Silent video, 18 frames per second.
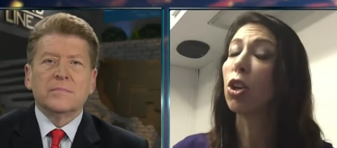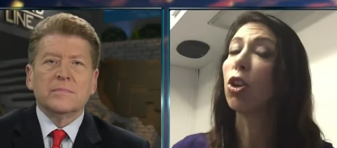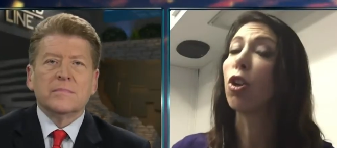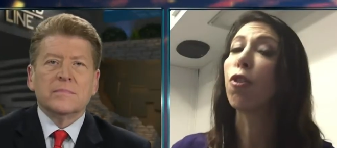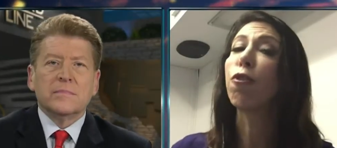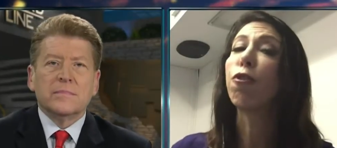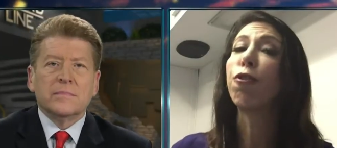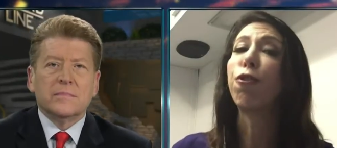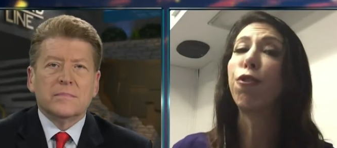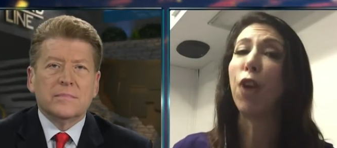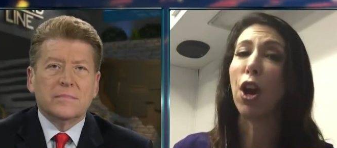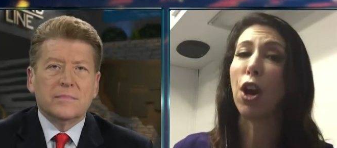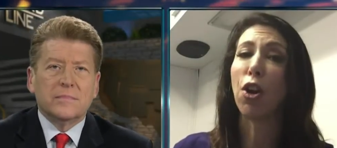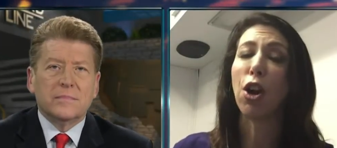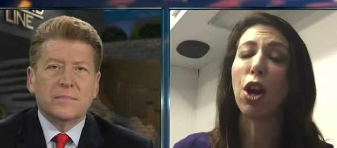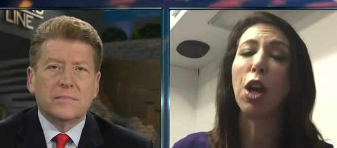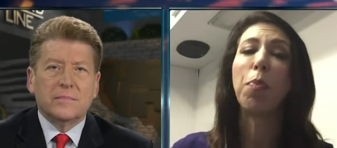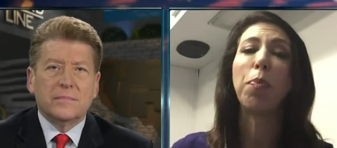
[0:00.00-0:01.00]
Speaker 1: to look
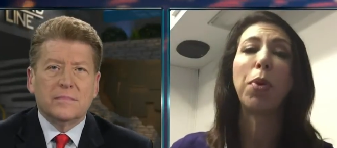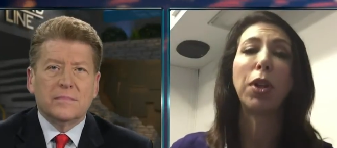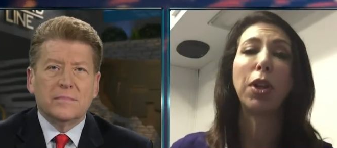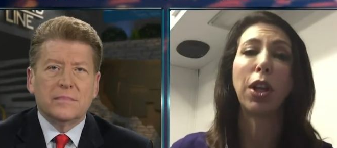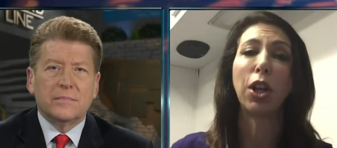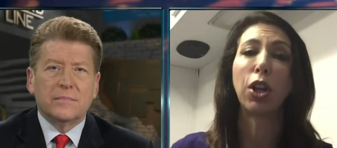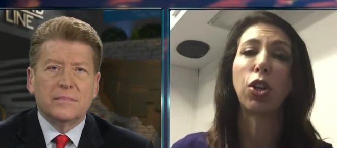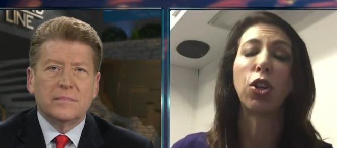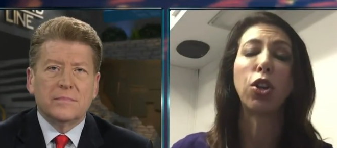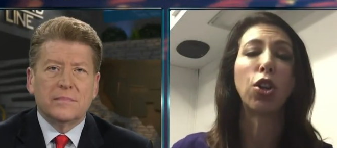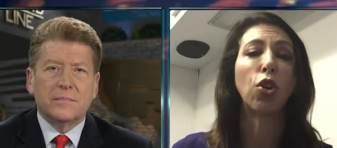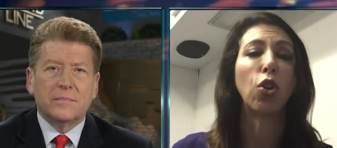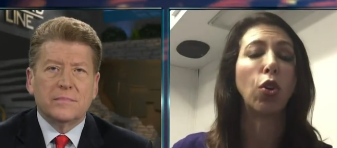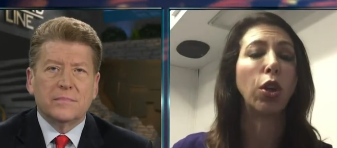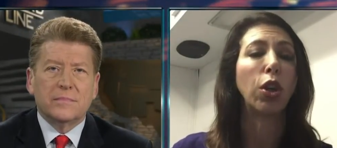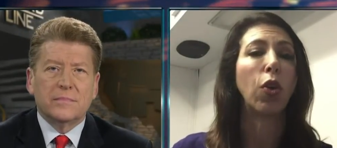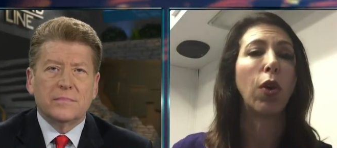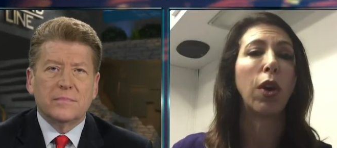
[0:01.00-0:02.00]
very political. They're only
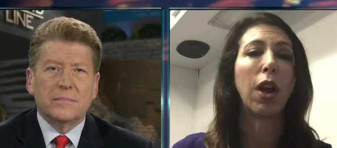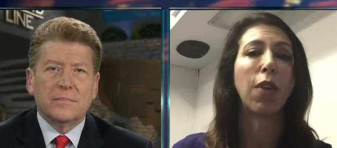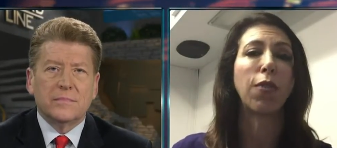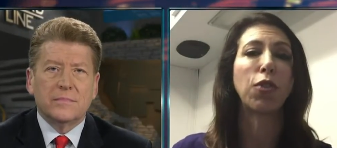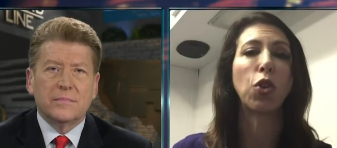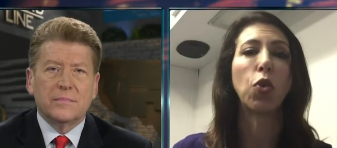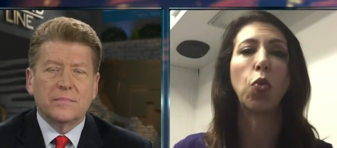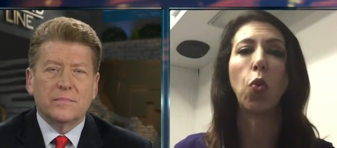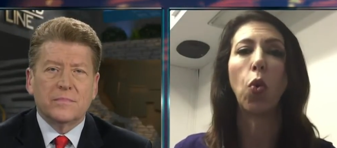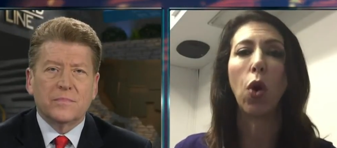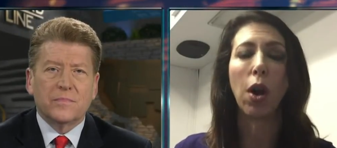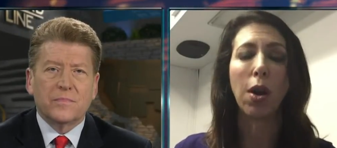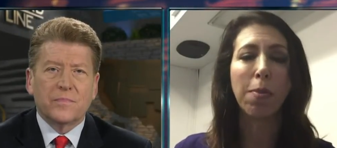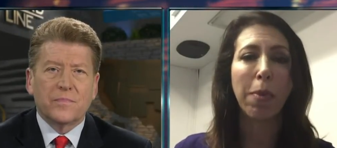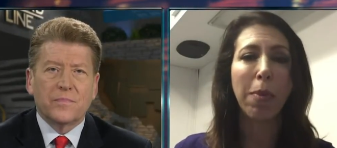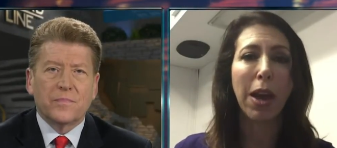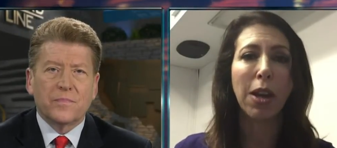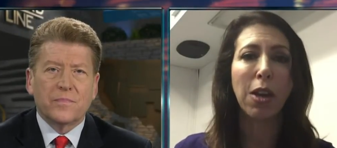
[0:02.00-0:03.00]
going after one
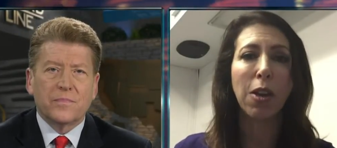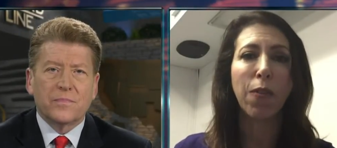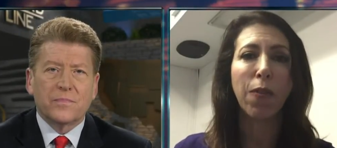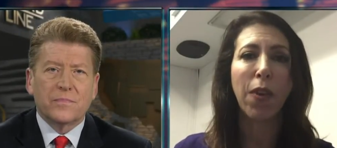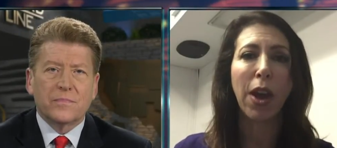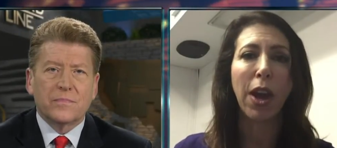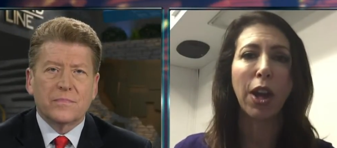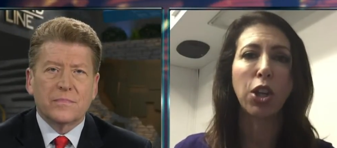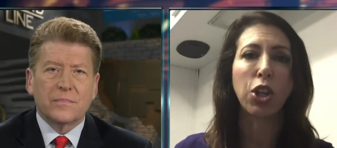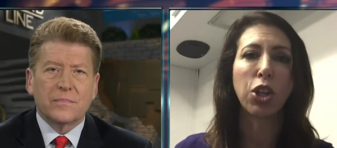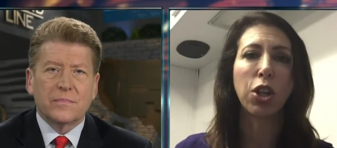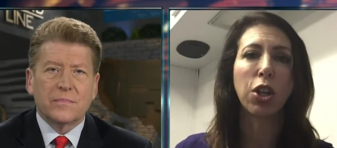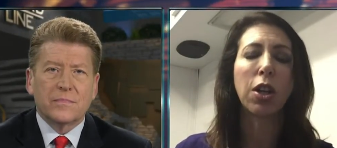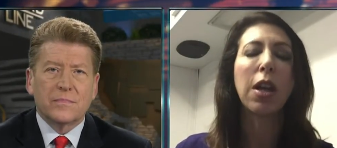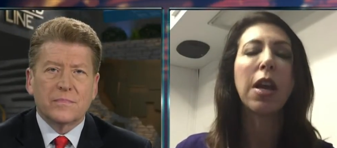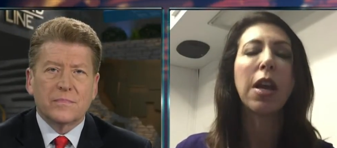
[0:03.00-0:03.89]
manufacturer,